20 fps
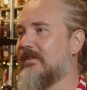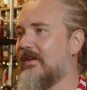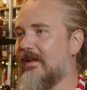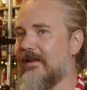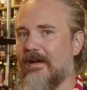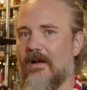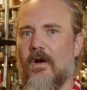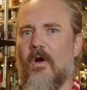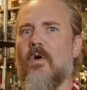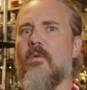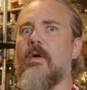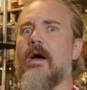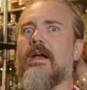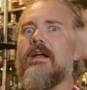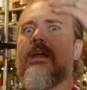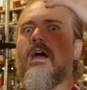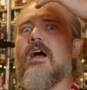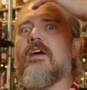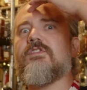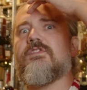It's not like, oh
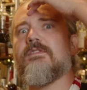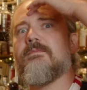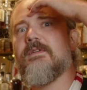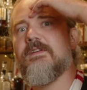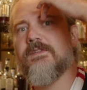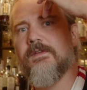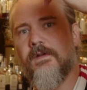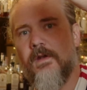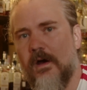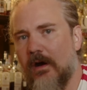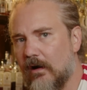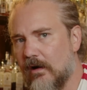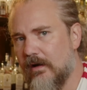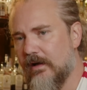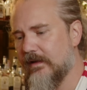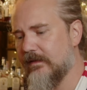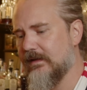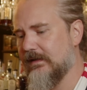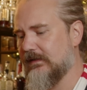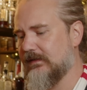my gosh, the
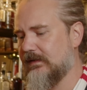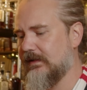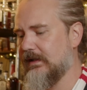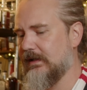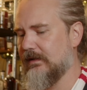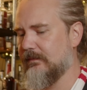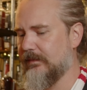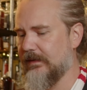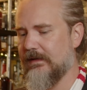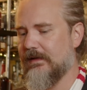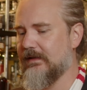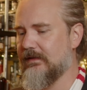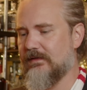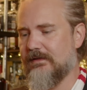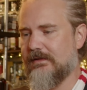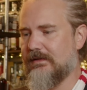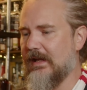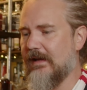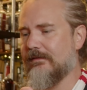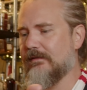Mizunara on this thing. But there's
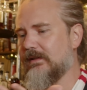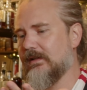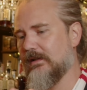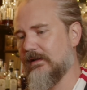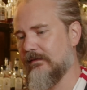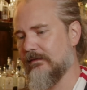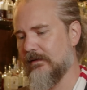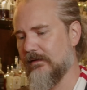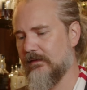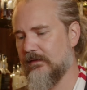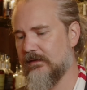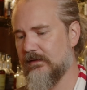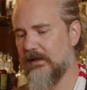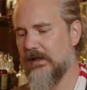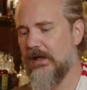definitely a difference.